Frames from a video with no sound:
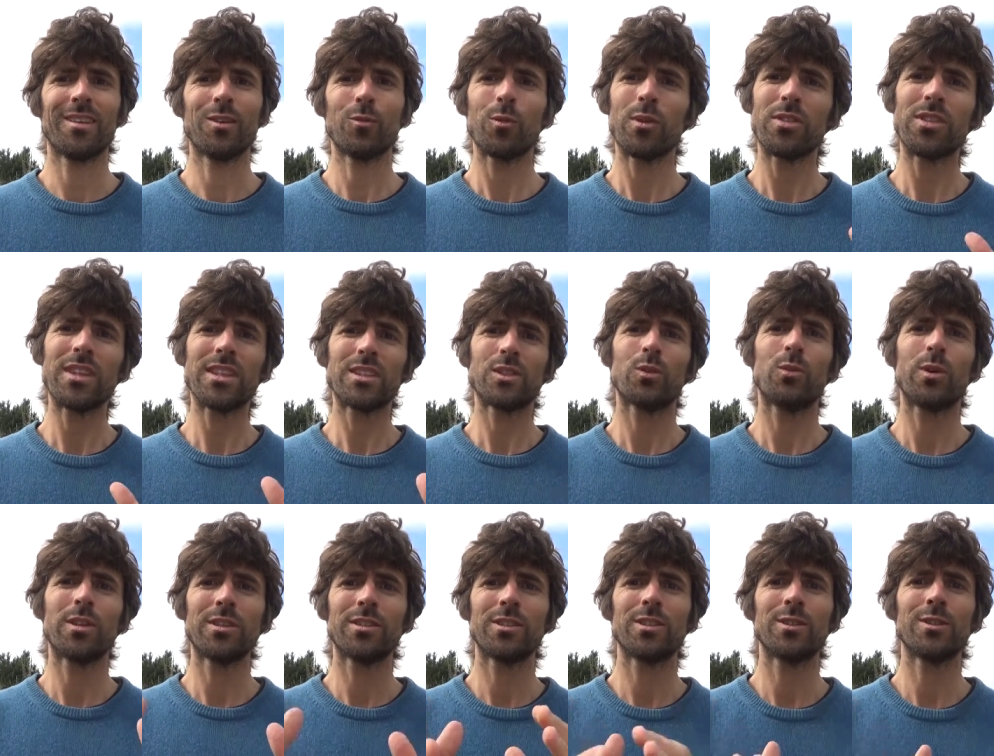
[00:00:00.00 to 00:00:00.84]
With this
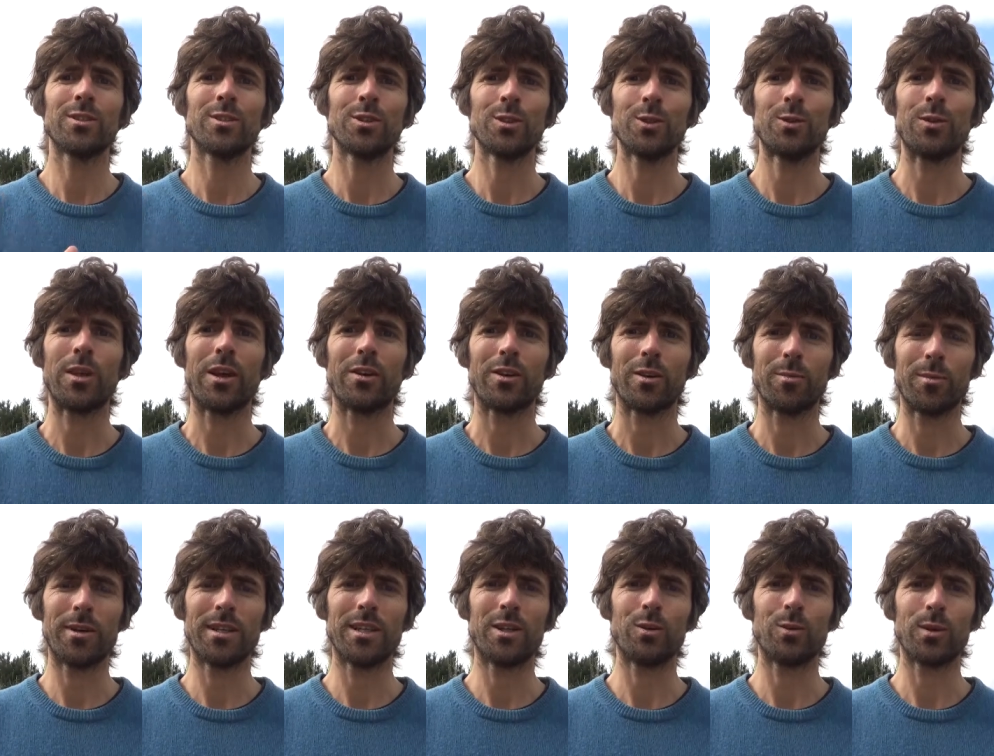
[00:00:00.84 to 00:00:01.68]
question too, there are
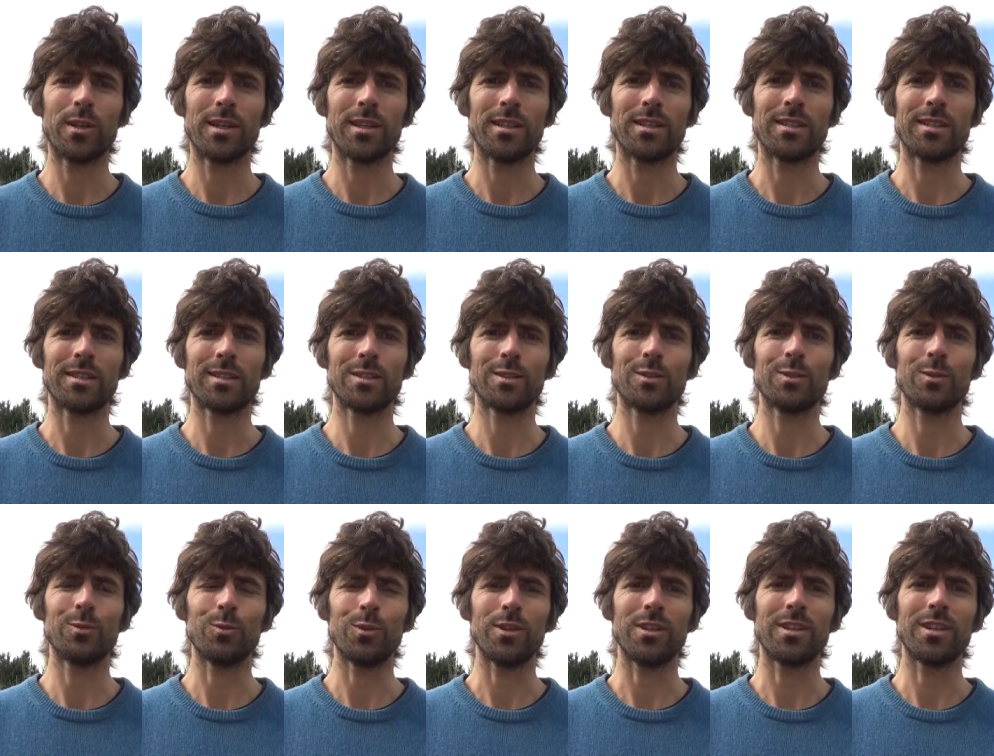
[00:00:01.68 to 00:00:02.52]
many ways
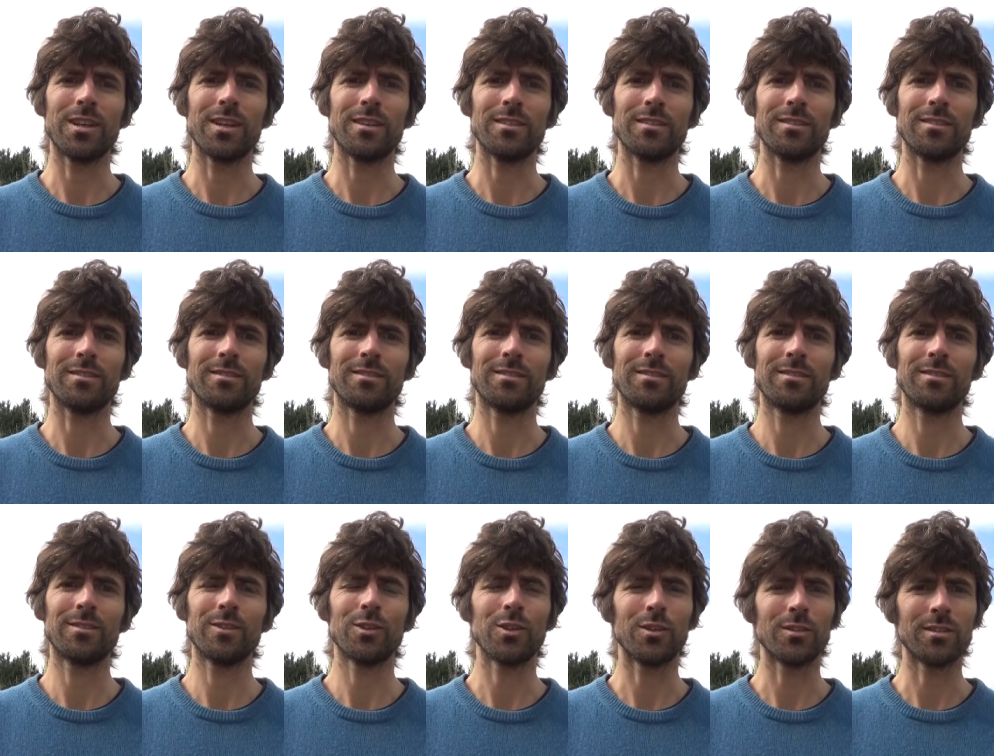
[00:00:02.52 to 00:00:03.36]
we can
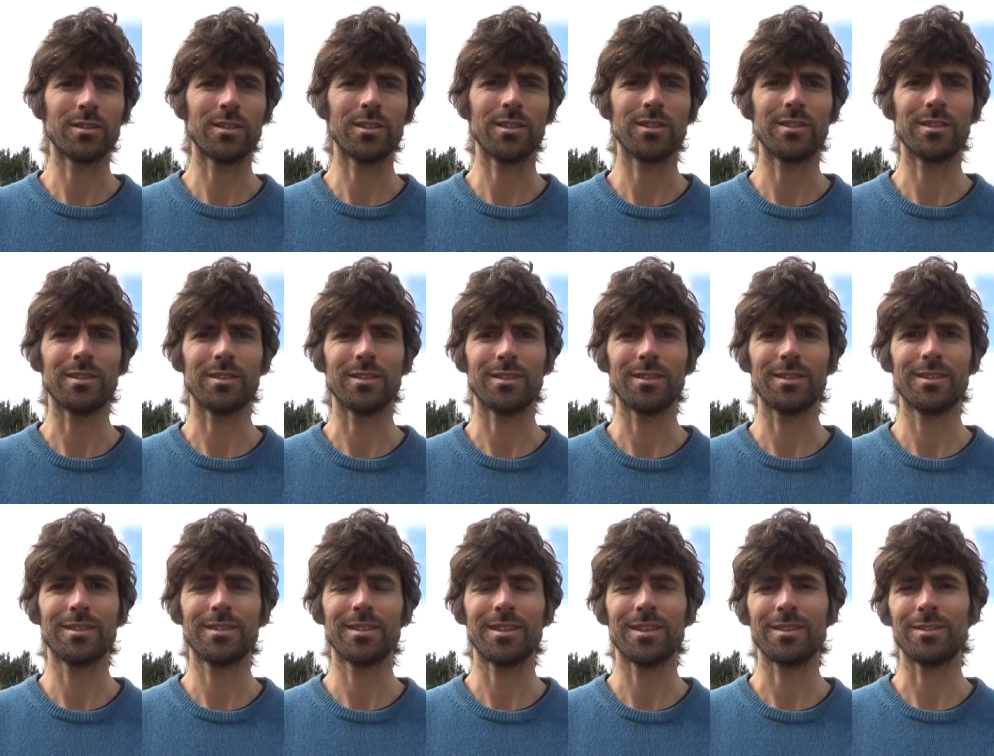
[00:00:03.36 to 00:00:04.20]
consider
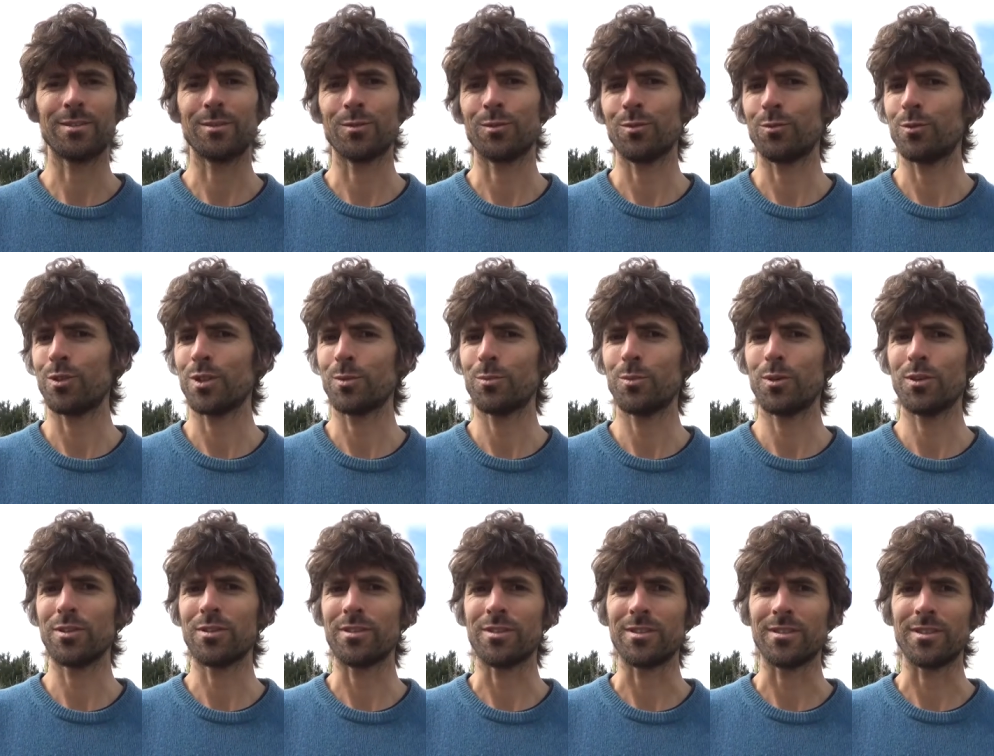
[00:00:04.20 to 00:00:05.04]
this and
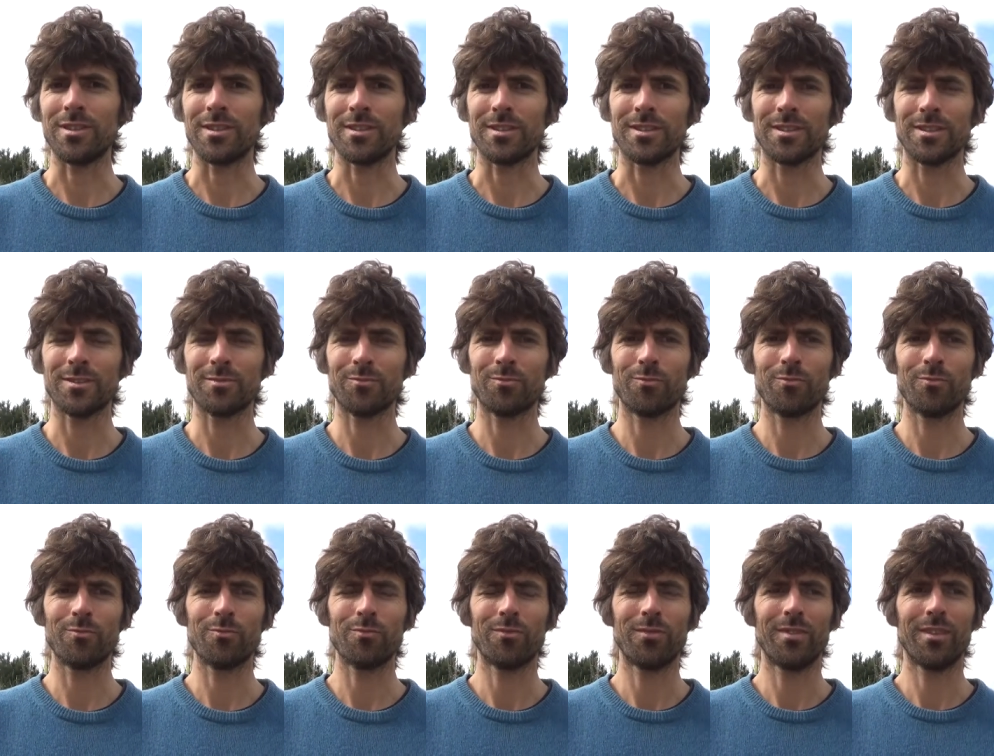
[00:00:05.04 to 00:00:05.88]
respond to this.
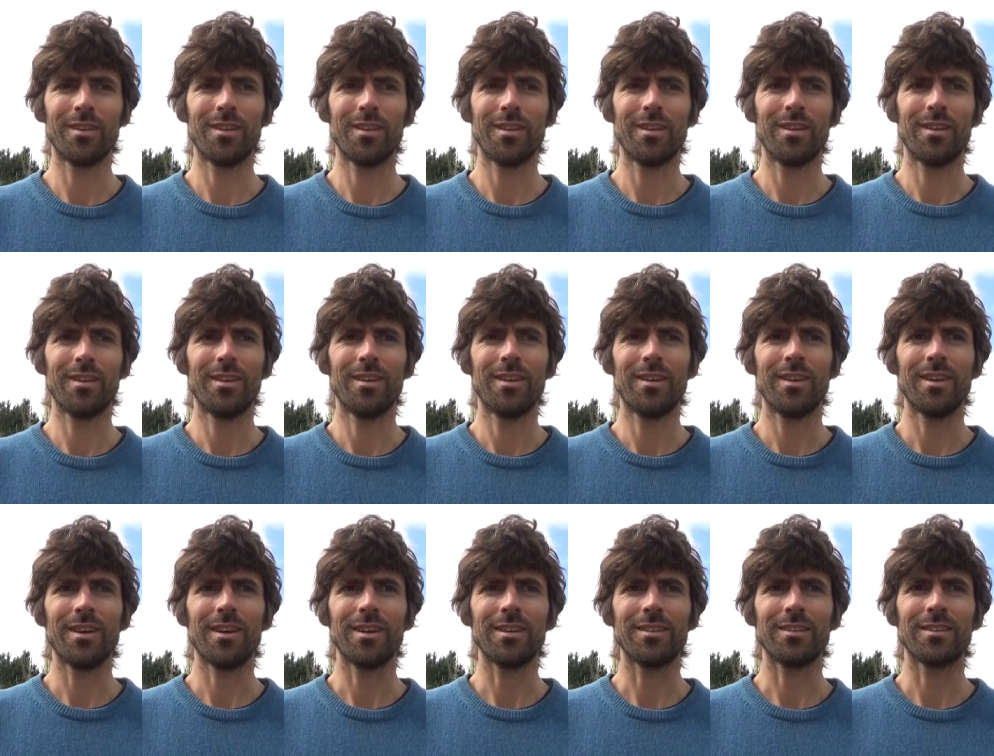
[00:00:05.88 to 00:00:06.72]

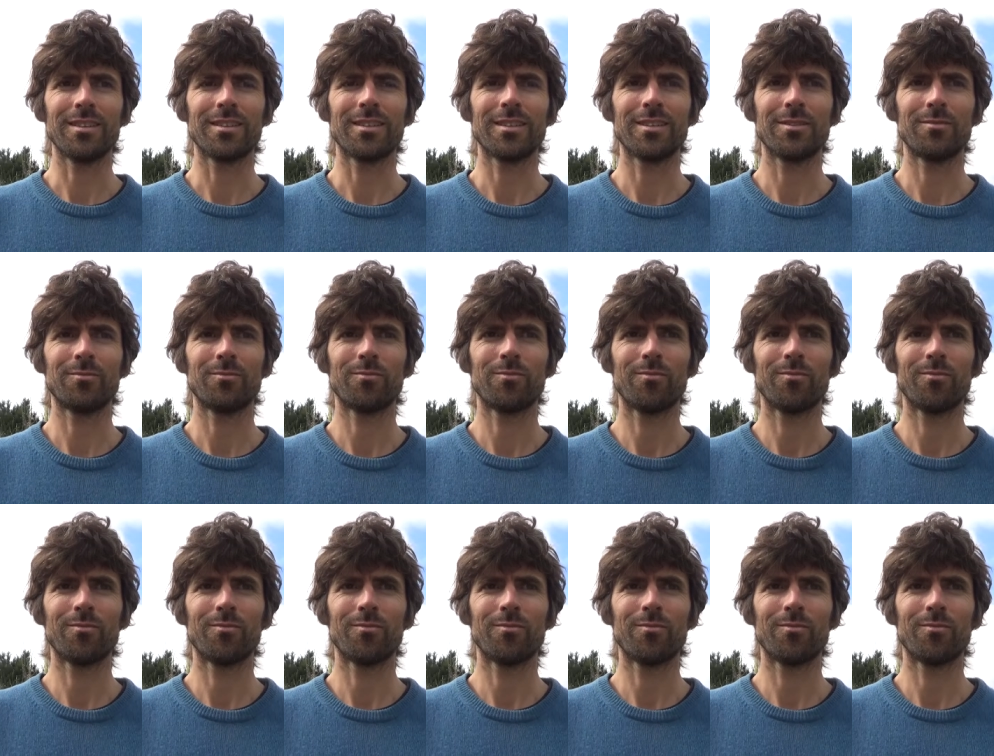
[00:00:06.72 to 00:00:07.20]
And